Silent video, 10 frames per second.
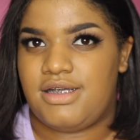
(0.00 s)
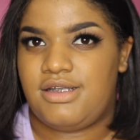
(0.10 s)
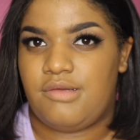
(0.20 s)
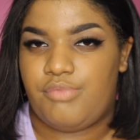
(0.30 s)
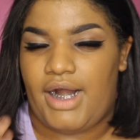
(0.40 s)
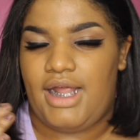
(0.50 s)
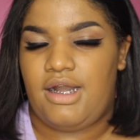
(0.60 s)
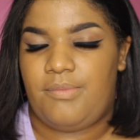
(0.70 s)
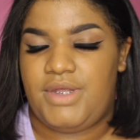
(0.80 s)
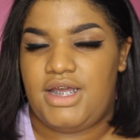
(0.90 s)
just to
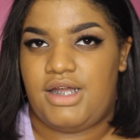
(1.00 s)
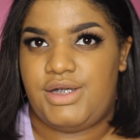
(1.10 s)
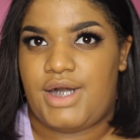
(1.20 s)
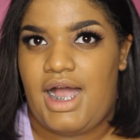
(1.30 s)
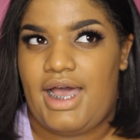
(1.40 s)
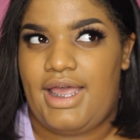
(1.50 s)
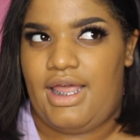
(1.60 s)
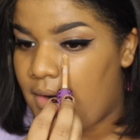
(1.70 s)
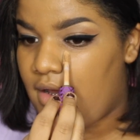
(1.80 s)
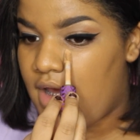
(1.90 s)
brighten up the under
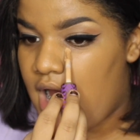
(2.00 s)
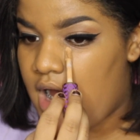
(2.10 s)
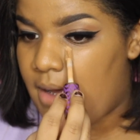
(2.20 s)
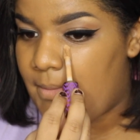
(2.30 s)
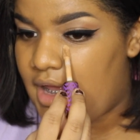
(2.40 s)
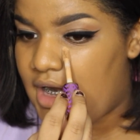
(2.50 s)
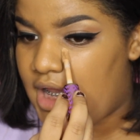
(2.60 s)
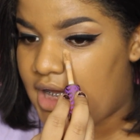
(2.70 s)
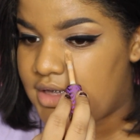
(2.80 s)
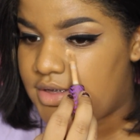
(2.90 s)
eye, and
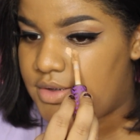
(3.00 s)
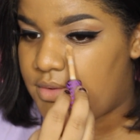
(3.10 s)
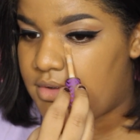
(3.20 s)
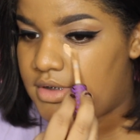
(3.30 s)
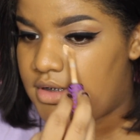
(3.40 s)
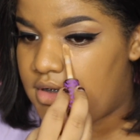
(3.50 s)
I like to